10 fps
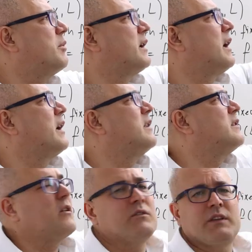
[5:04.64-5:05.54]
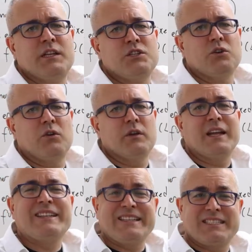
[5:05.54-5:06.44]
but I
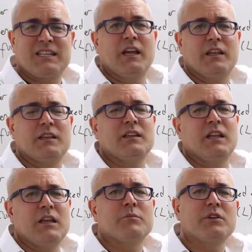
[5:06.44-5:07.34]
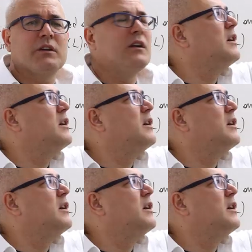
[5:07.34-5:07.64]
dislike labor.